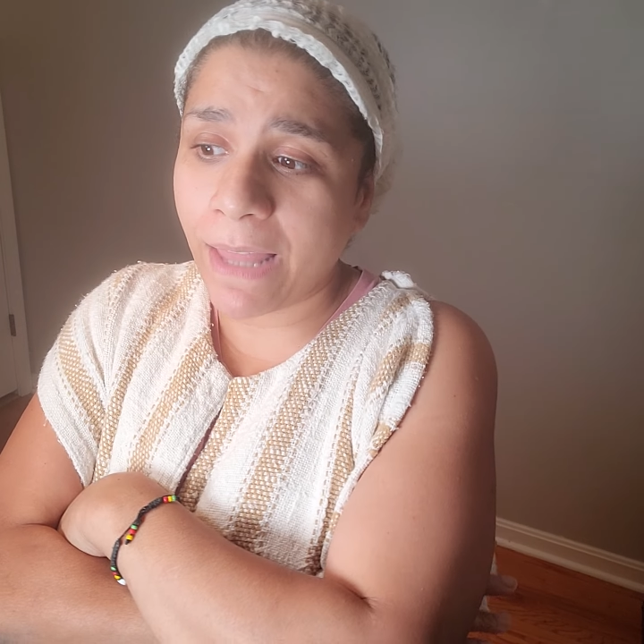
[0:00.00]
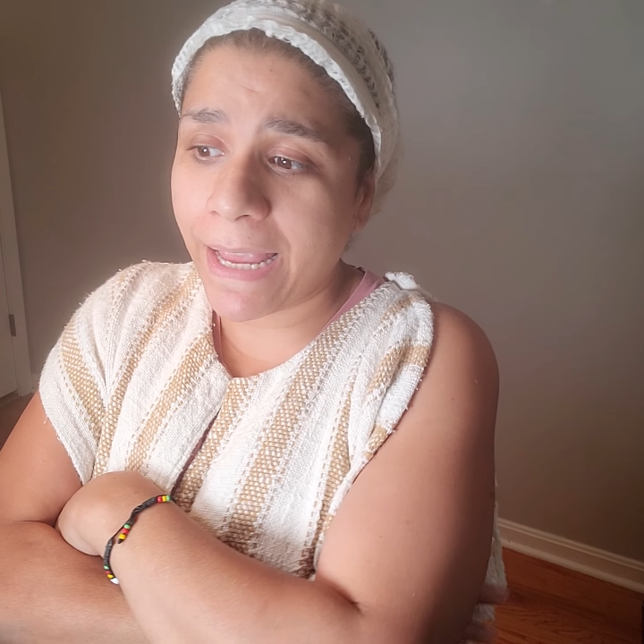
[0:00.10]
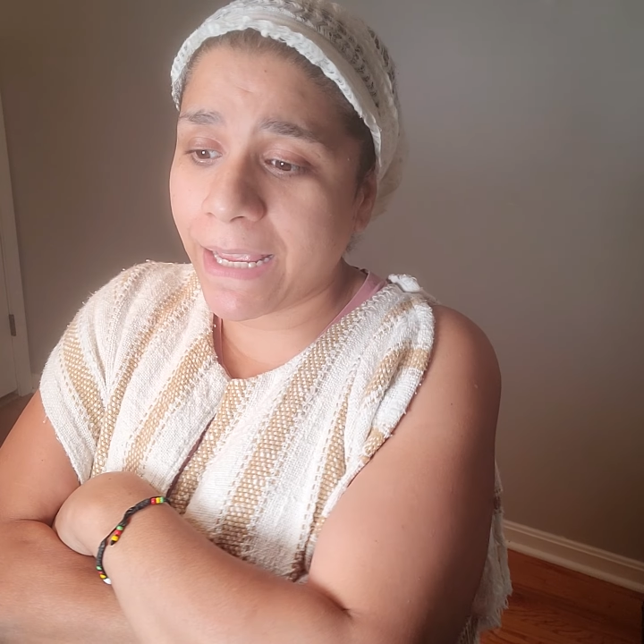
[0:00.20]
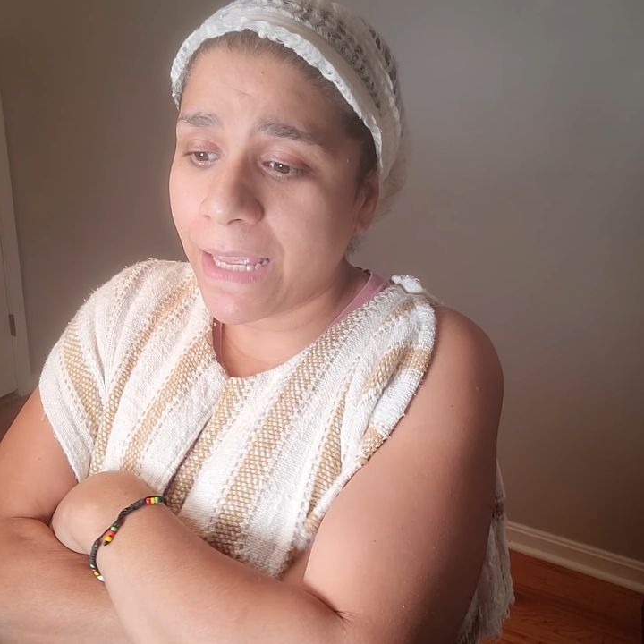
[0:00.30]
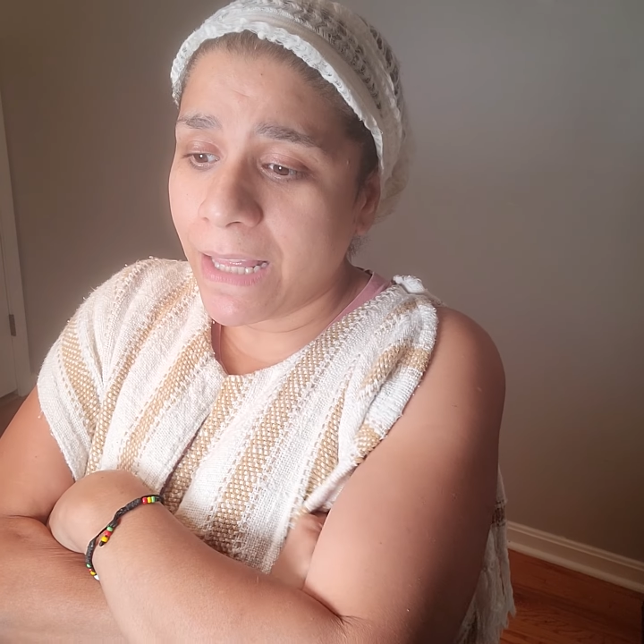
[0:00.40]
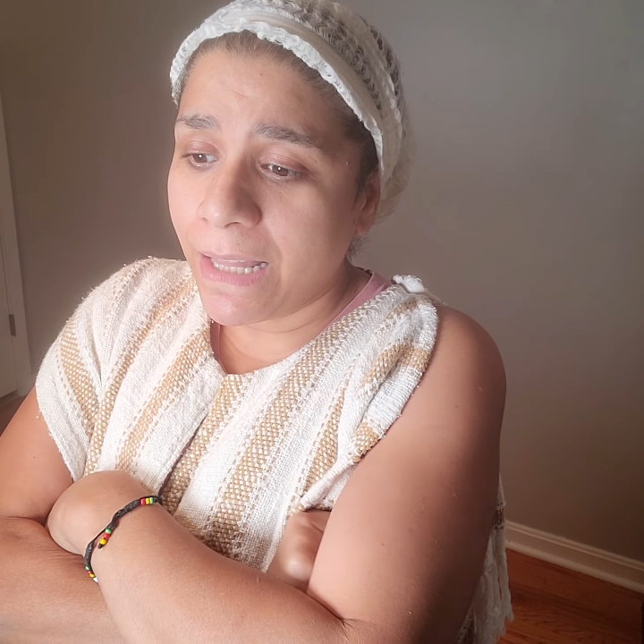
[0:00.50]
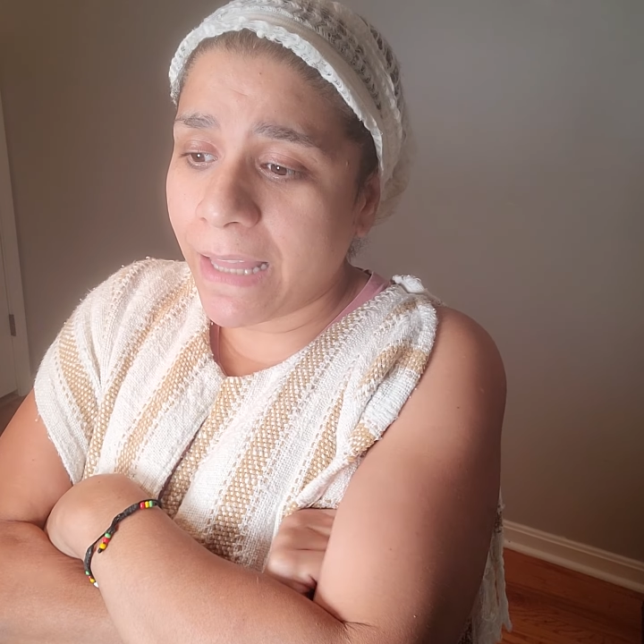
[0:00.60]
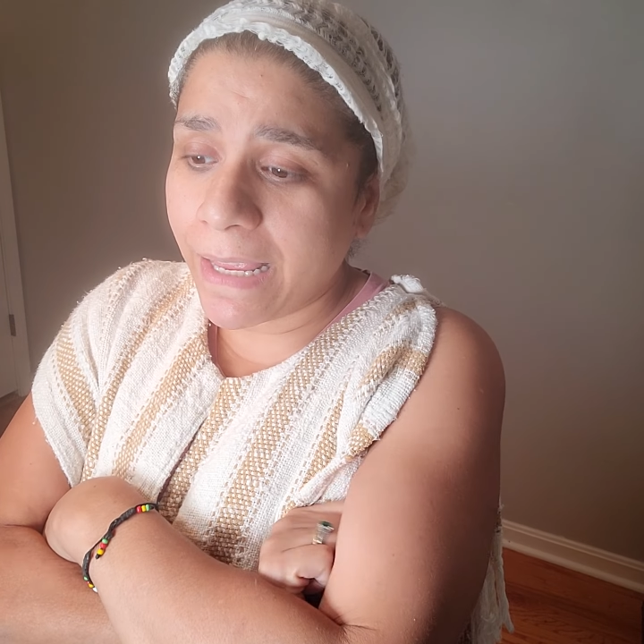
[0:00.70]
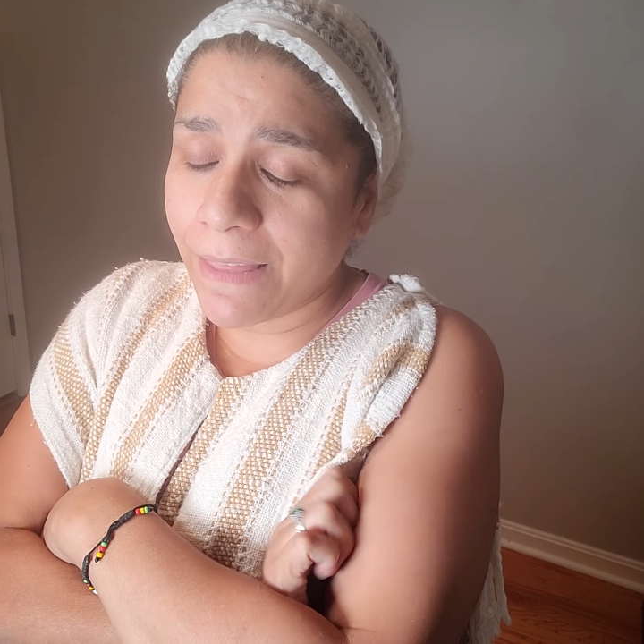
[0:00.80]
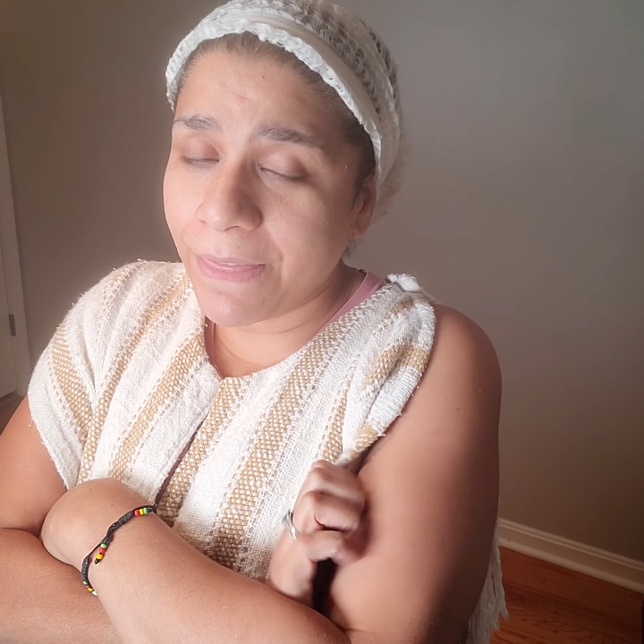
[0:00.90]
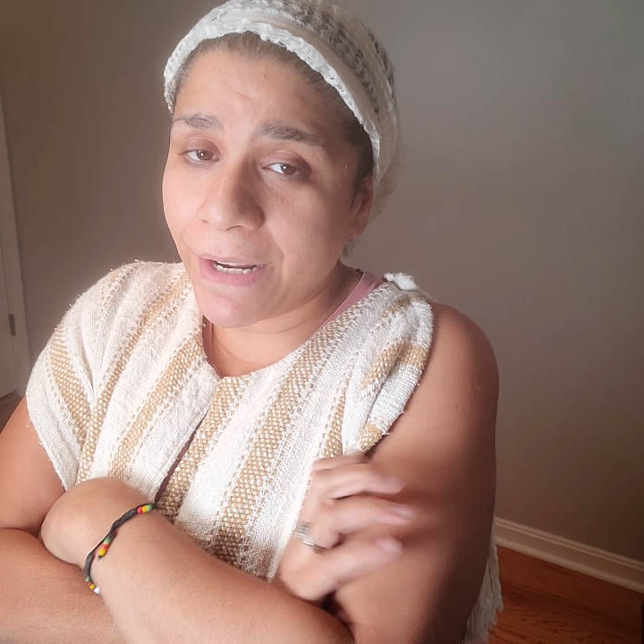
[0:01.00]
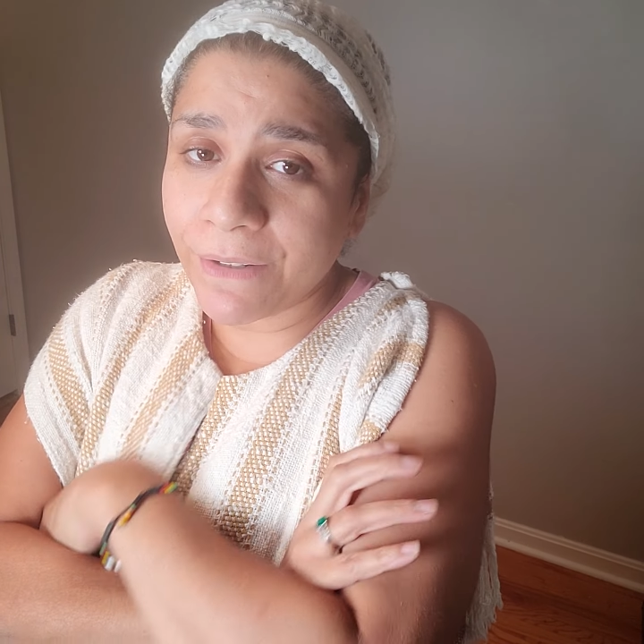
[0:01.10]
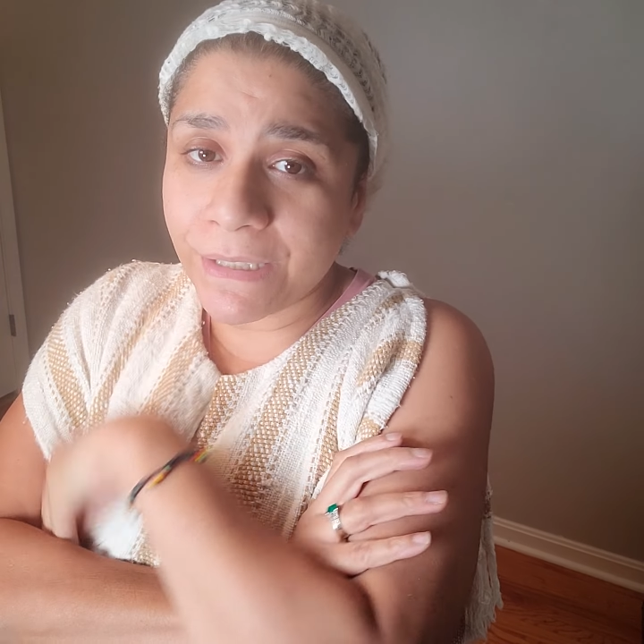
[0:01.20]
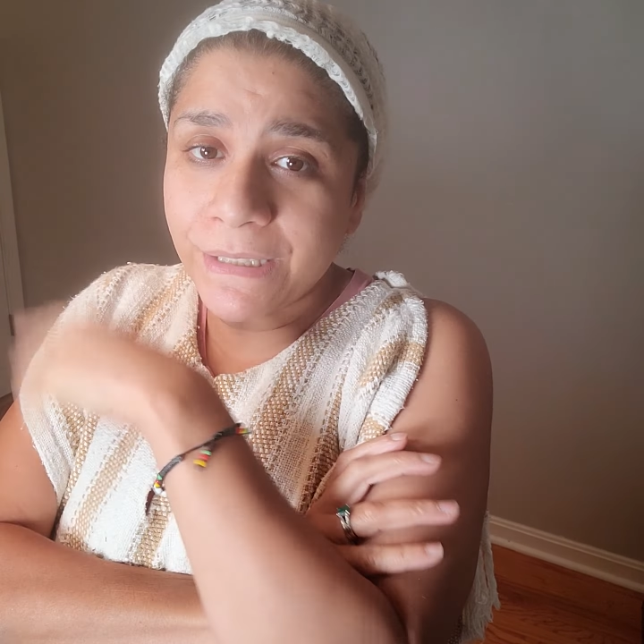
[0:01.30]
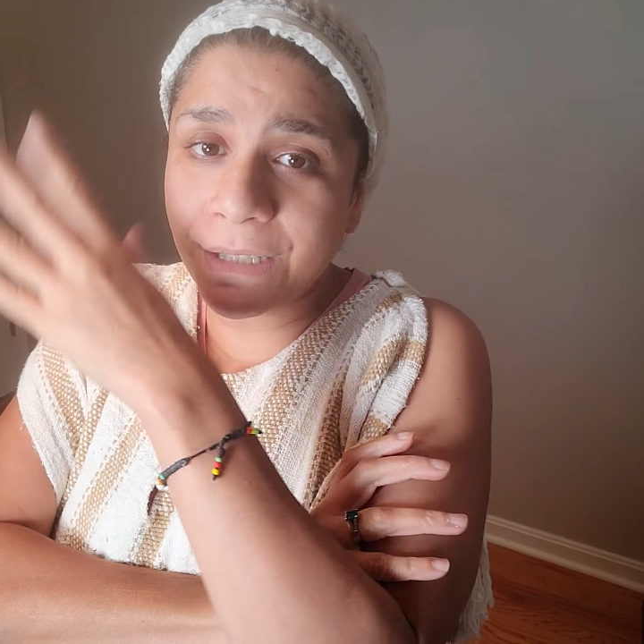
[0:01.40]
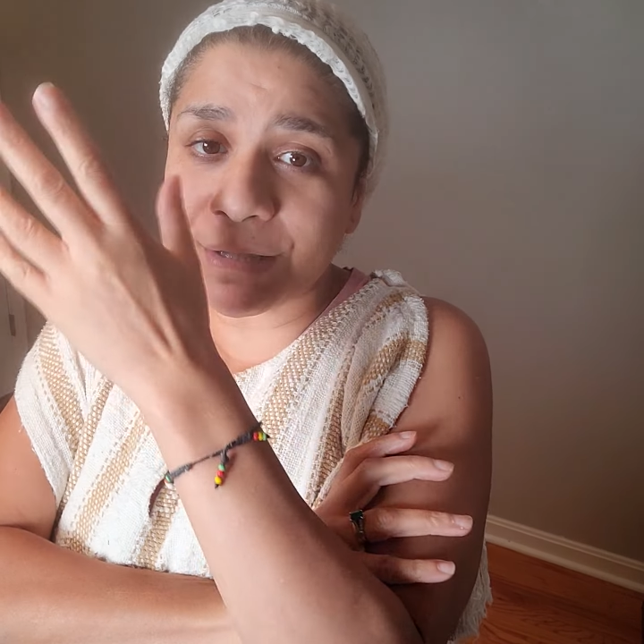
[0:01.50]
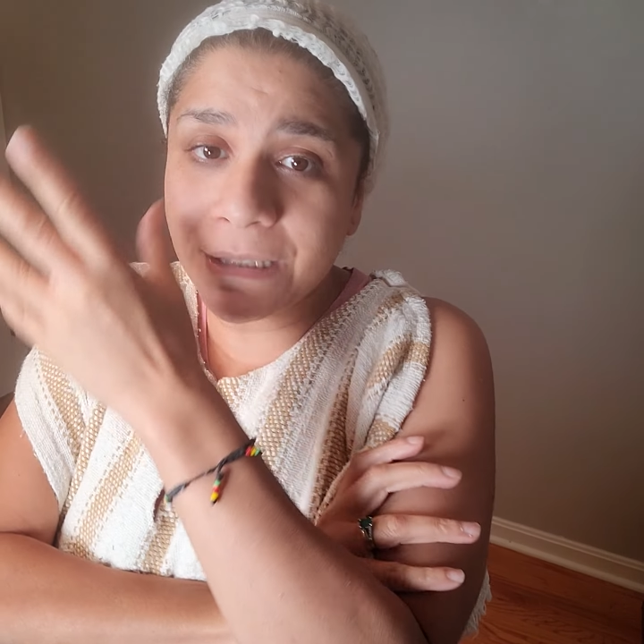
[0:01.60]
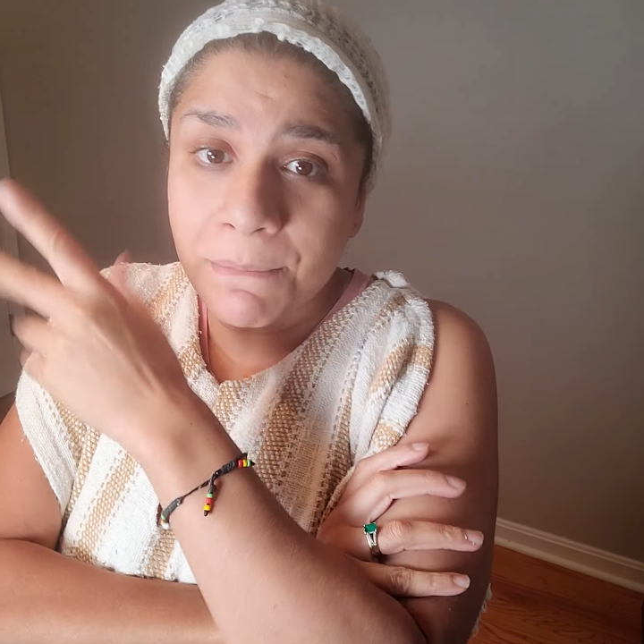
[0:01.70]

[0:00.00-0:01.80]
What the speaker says: Like there's